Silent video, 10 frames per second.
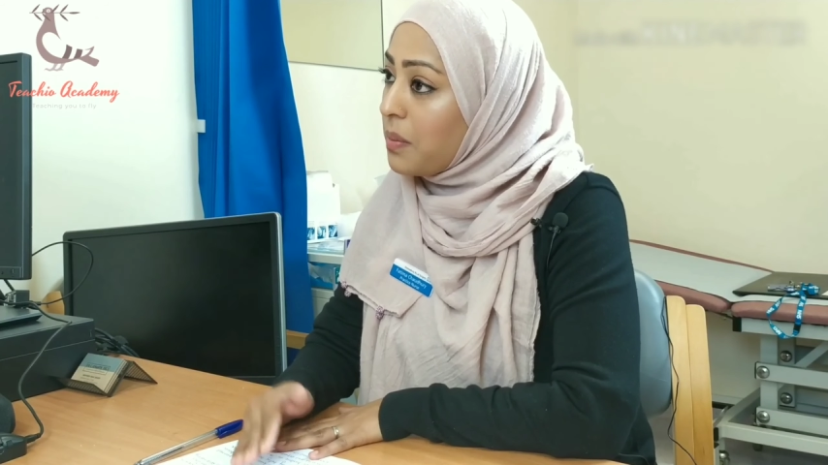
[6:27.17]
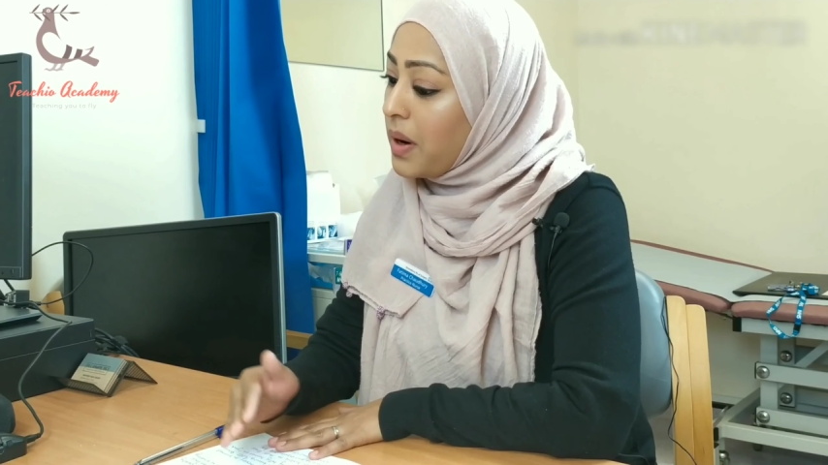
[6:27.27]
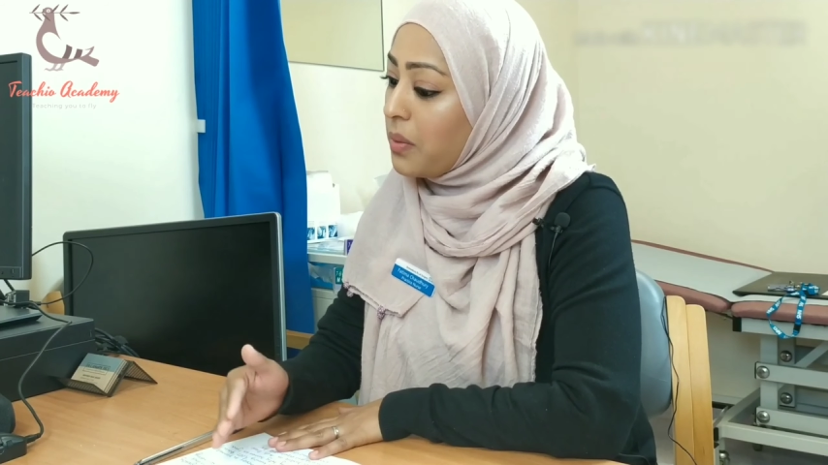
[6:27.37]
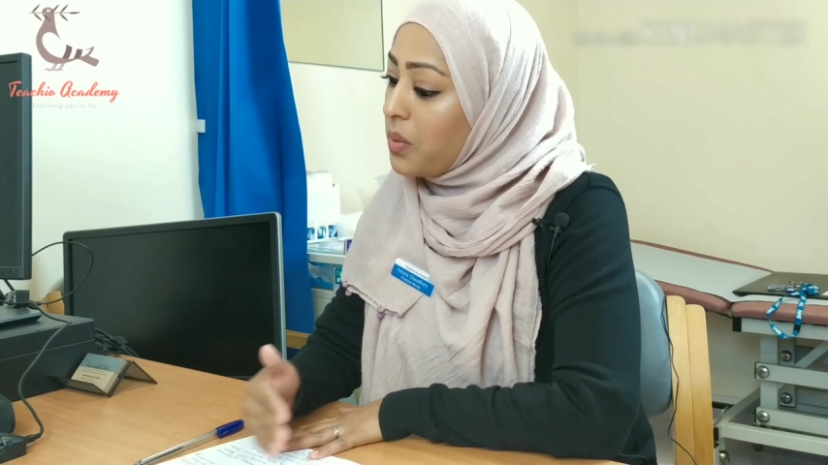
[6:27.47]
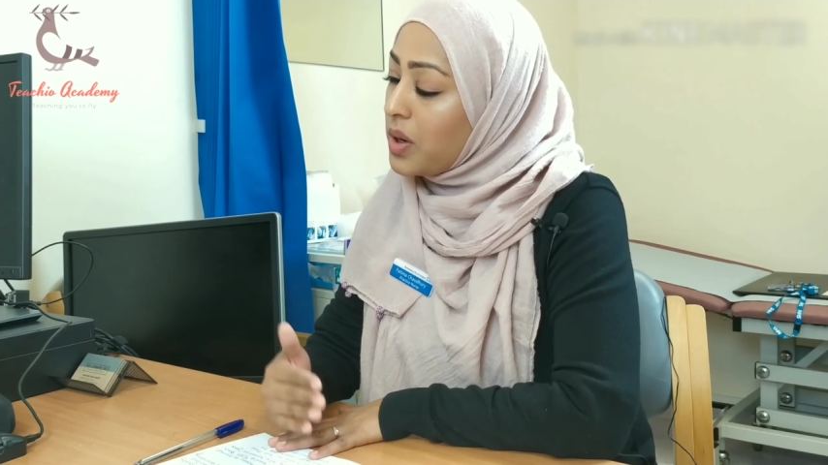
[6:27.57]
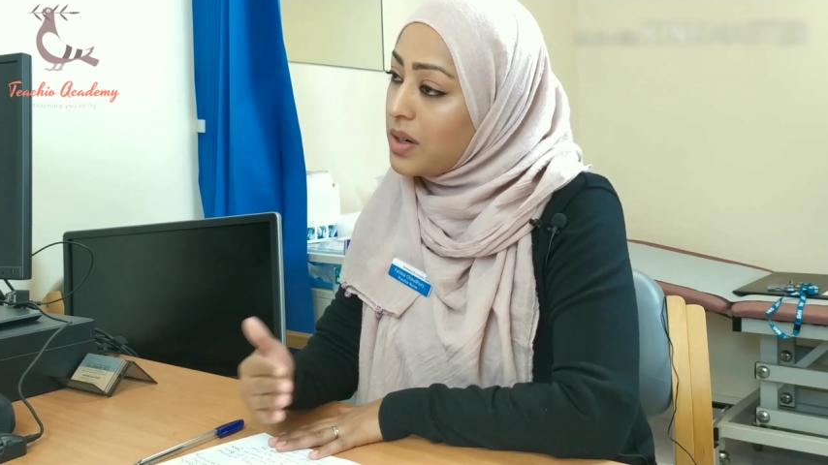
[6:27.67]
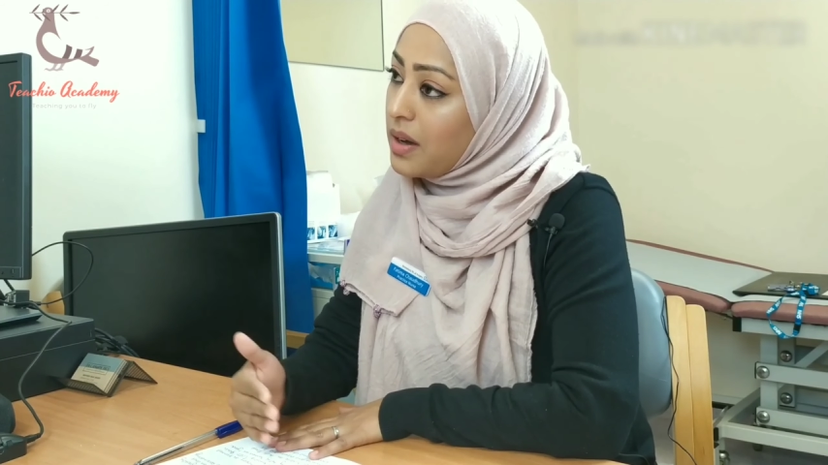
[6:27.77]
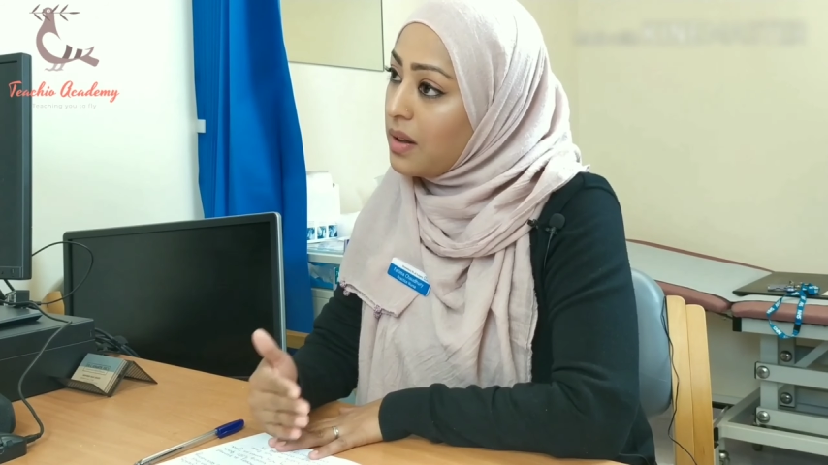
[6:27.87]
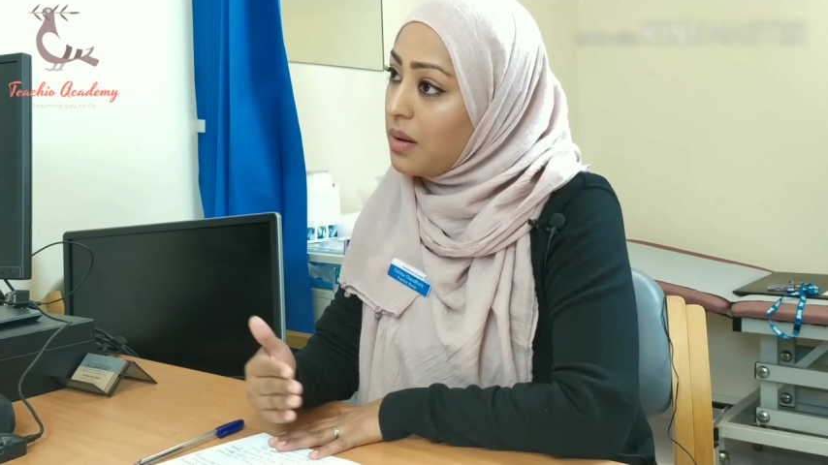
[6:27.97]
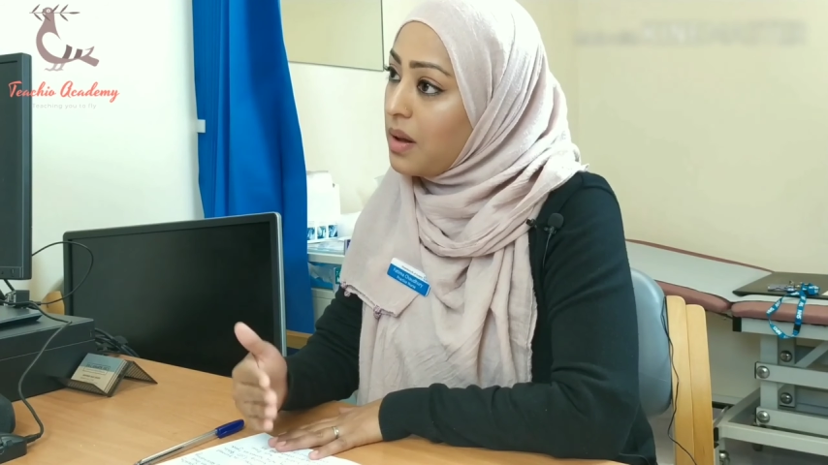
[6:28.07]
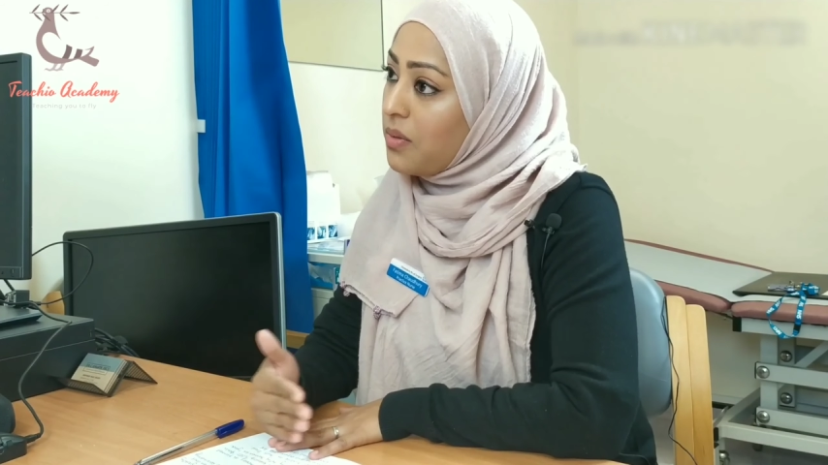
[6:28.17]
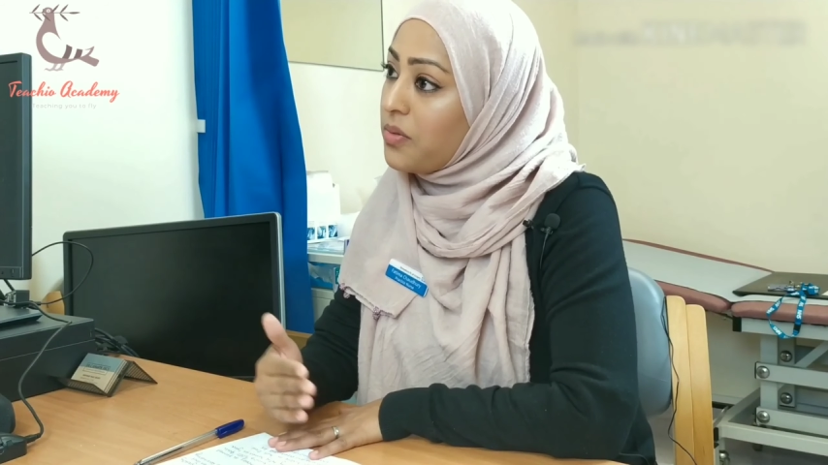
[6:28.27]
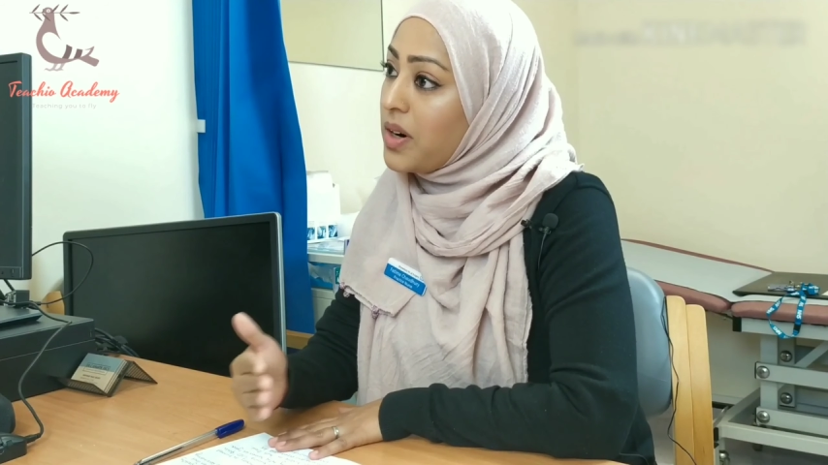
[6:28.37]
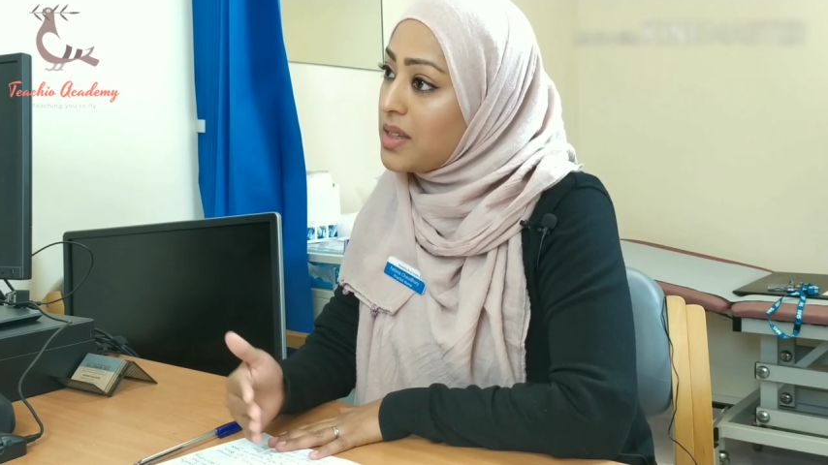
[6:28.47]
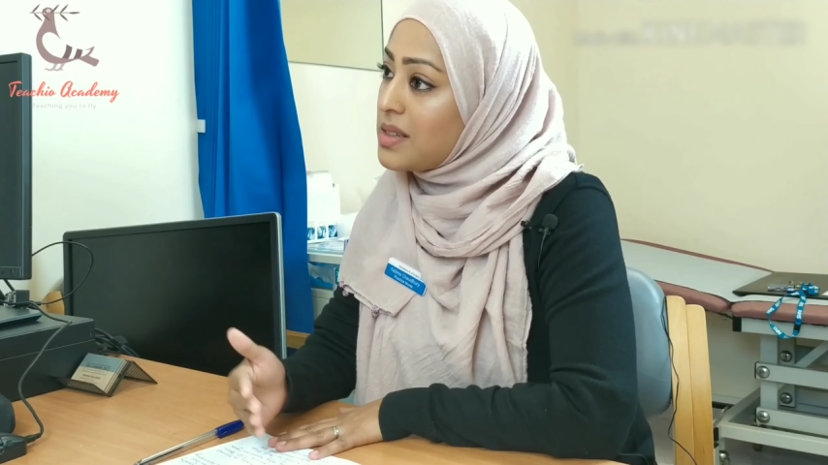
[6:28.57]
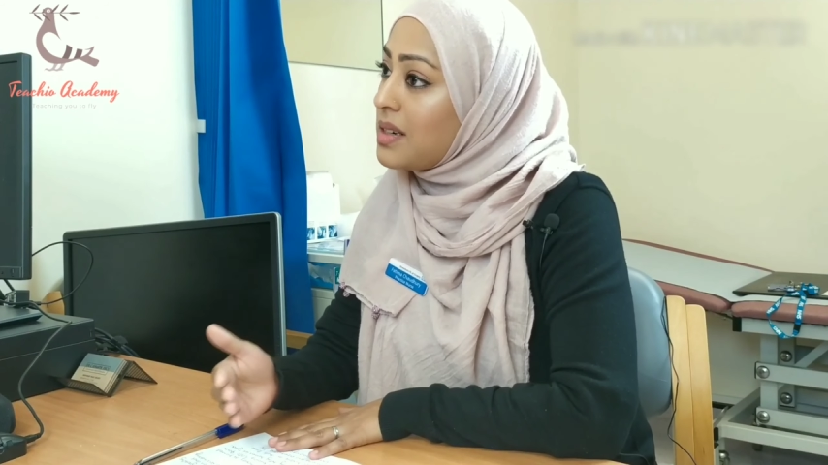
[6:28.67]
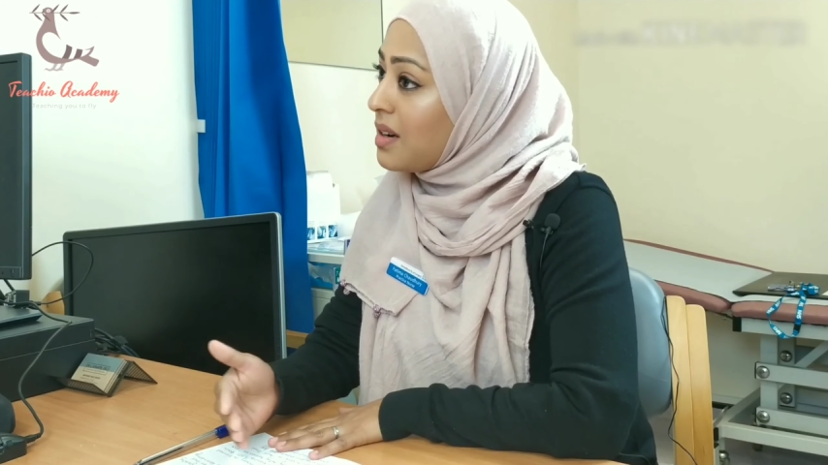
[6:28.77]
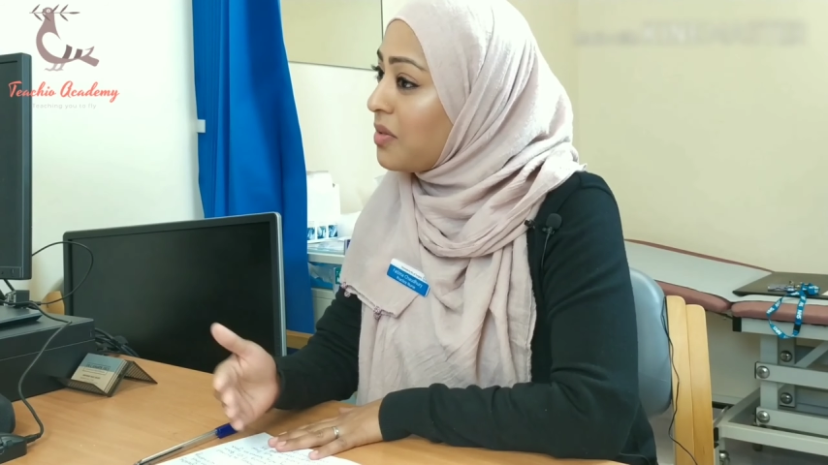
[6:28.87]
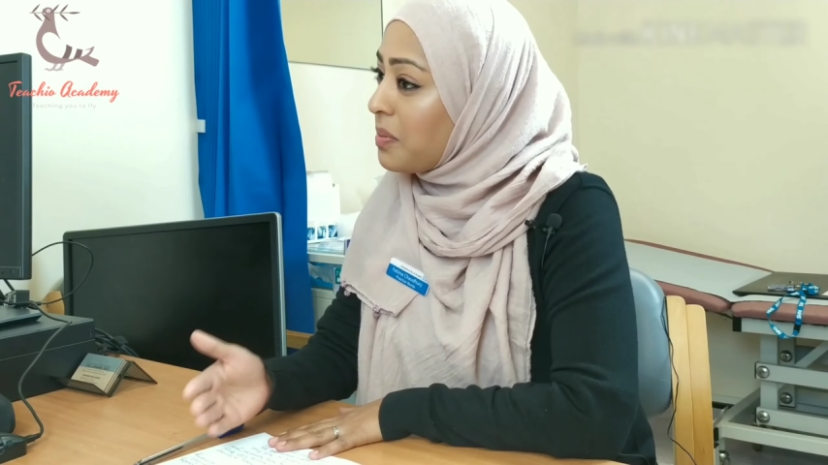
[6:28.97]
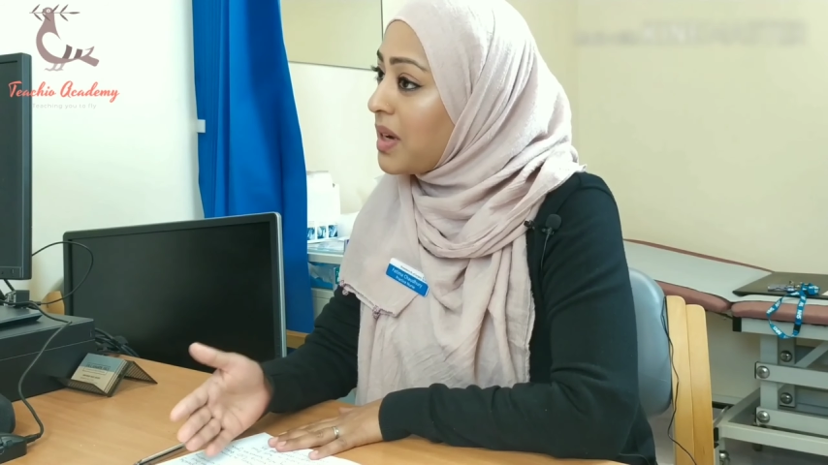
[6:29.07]
but walking at a fast
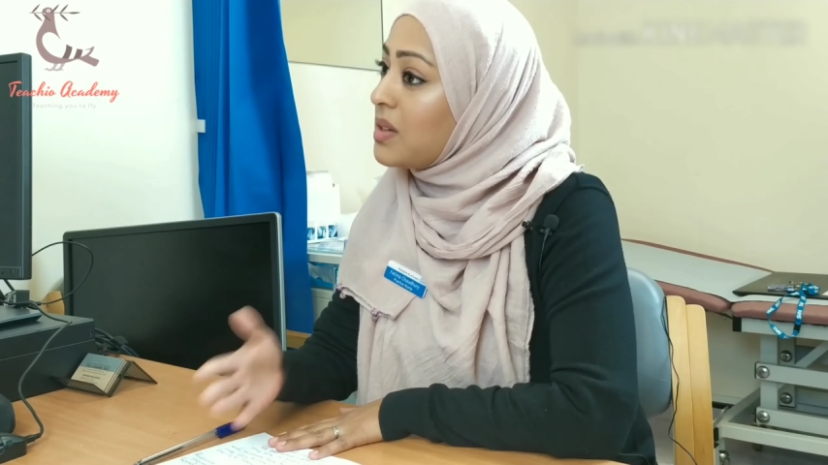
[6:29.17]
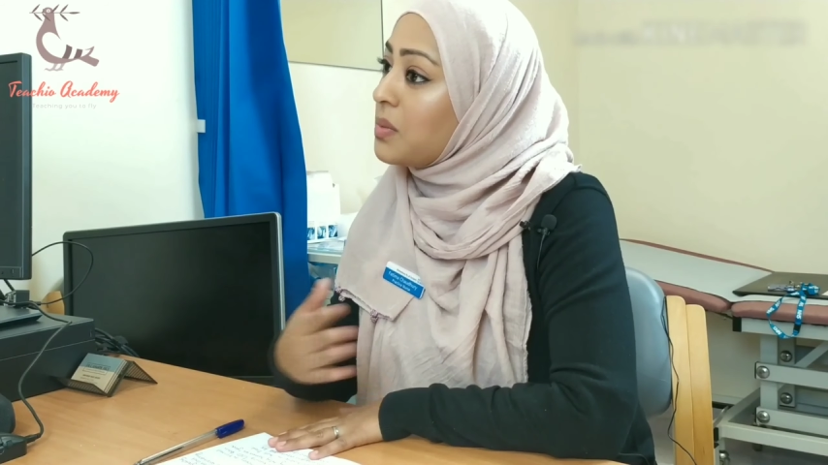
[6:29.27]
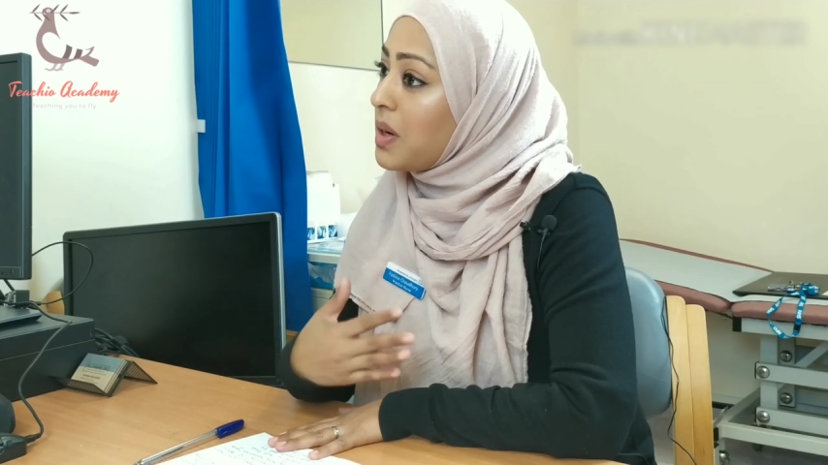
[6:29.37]
enough pace